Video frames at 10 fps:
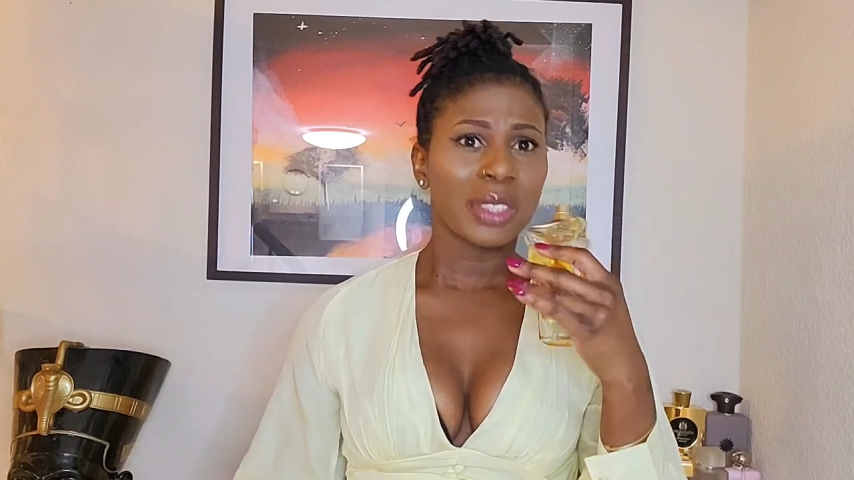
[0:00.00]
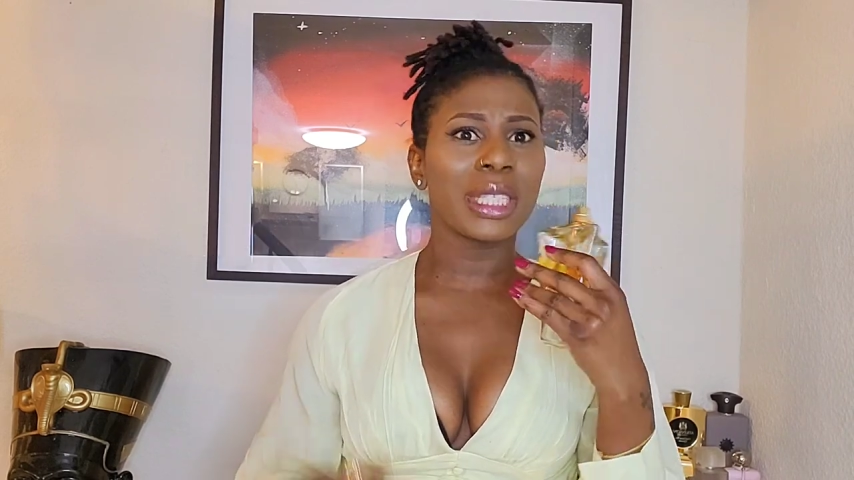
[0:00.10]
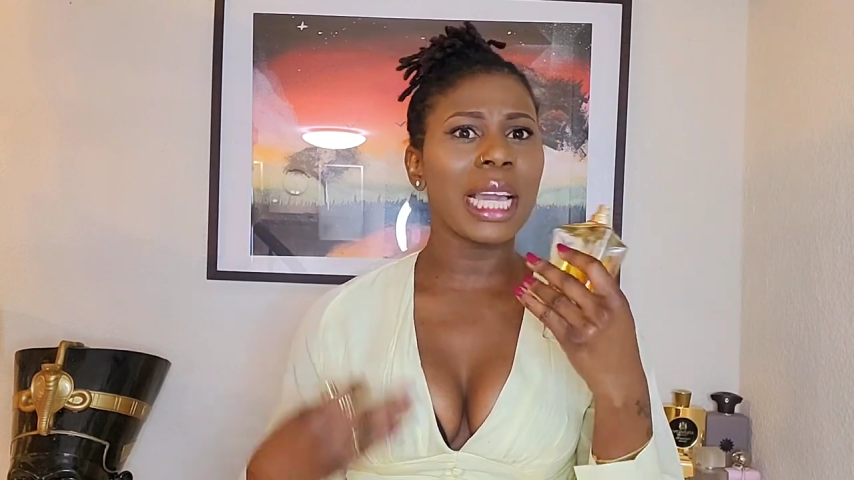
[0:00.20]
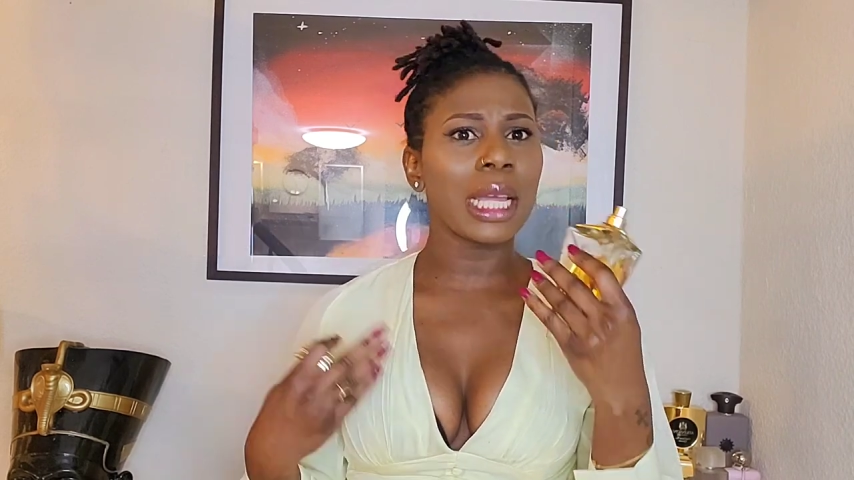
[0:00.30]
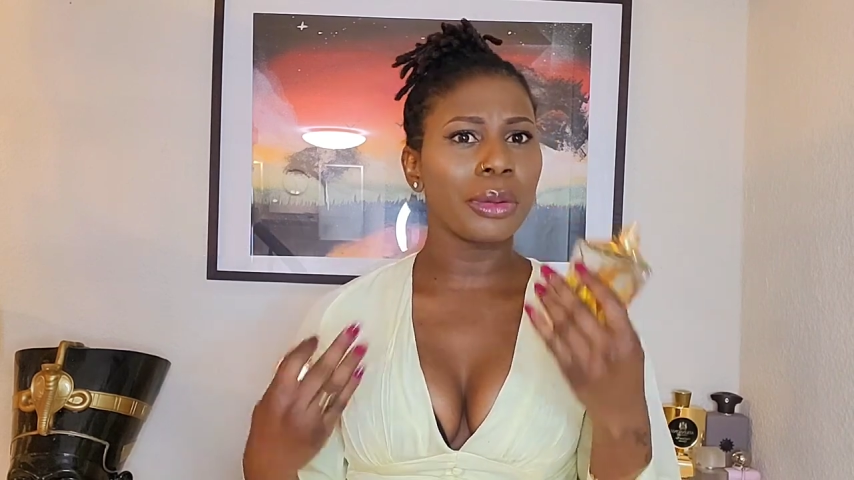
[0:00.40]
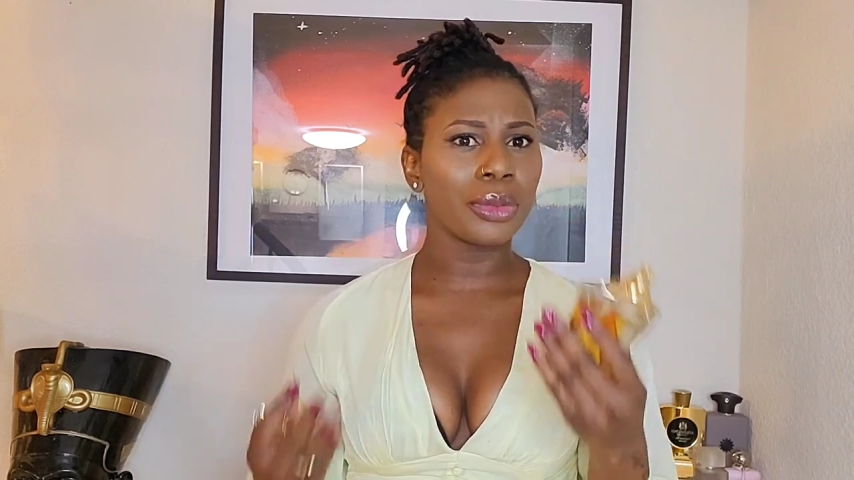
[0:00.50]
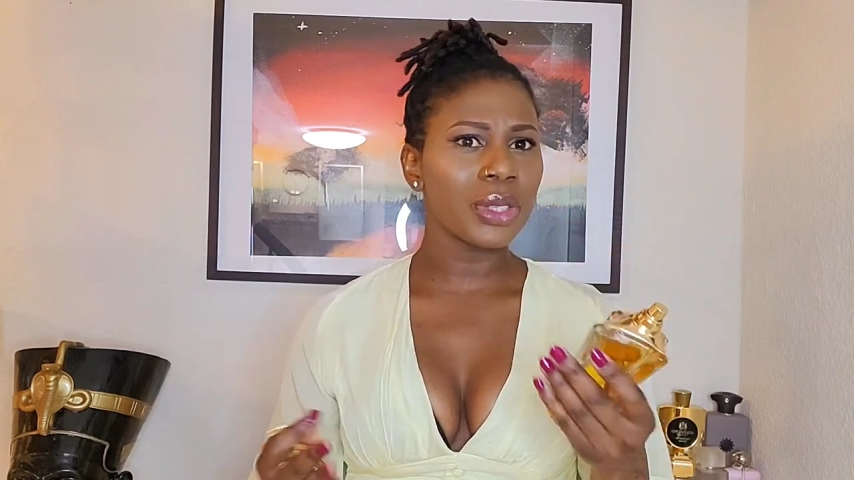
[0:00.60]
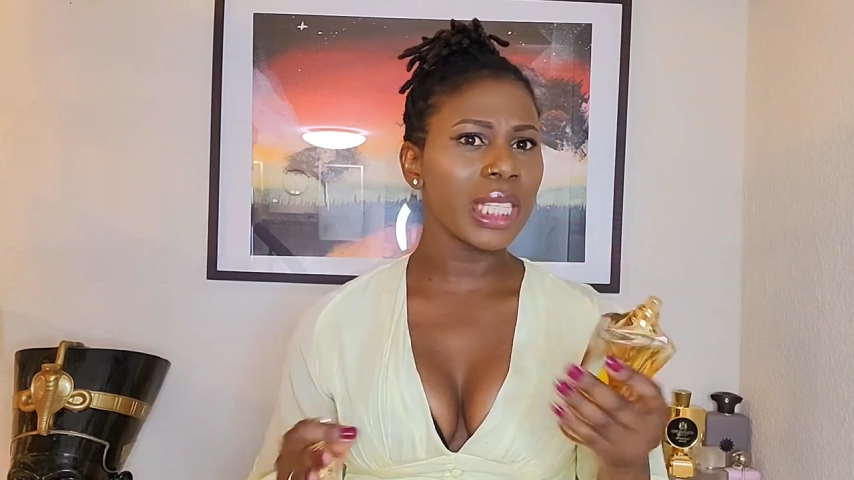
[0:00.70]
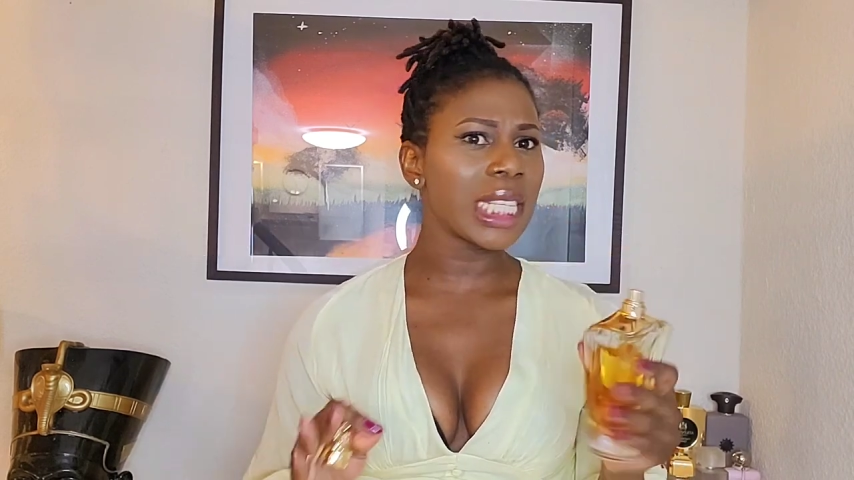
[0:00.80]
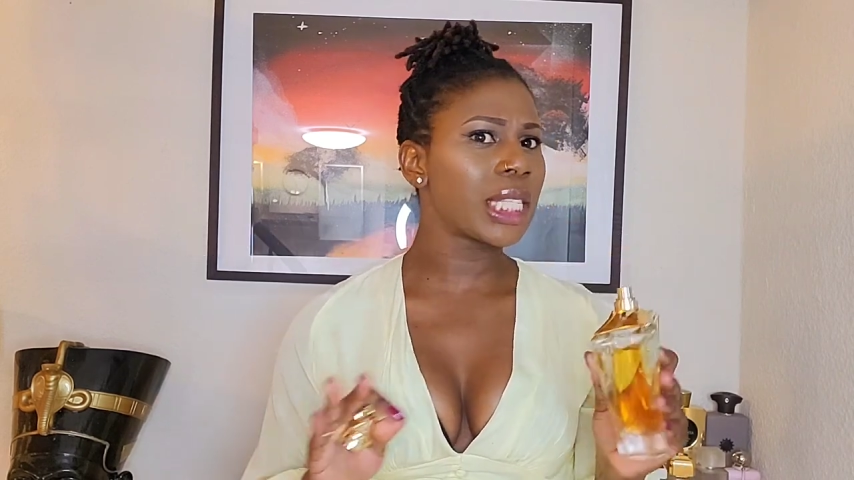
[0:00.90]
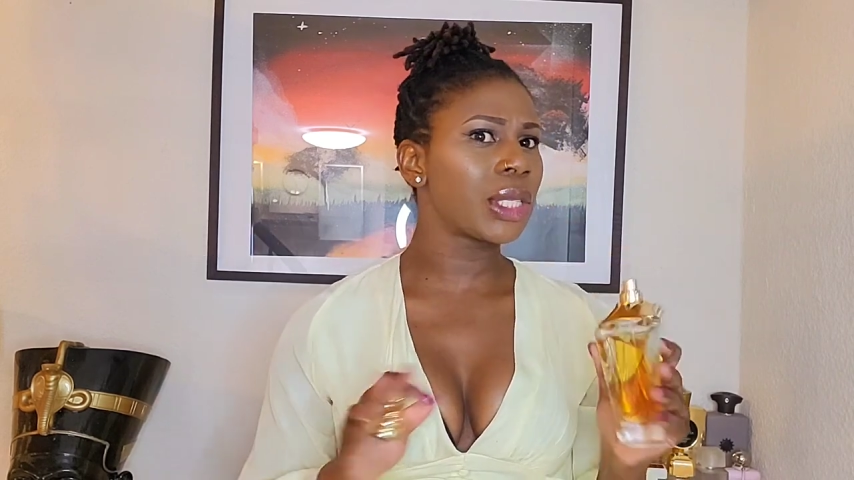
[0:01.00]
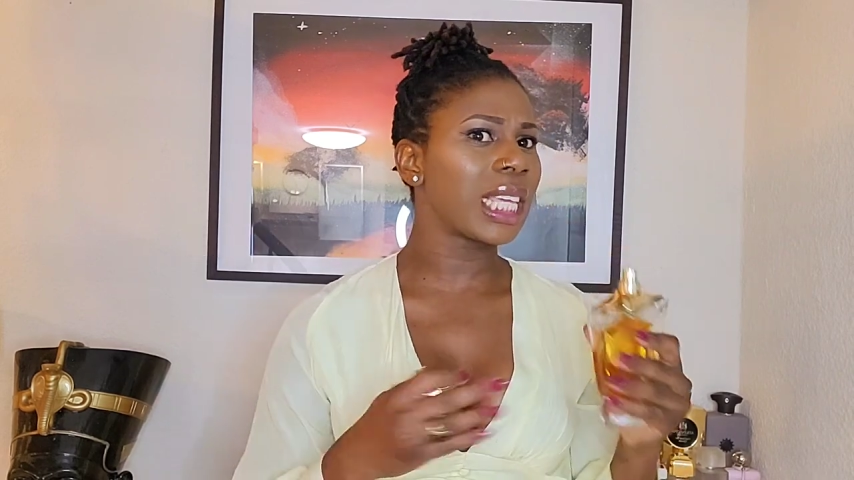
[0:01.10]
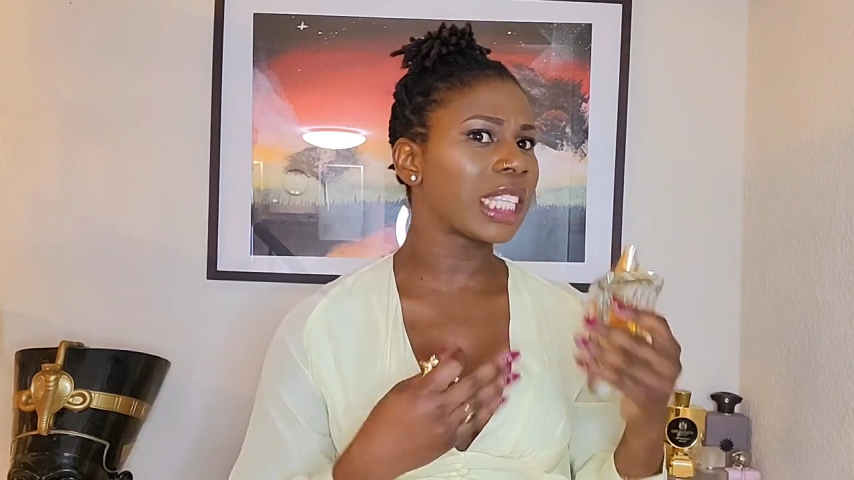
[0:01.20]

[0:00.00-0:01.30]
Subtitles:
You get roses, you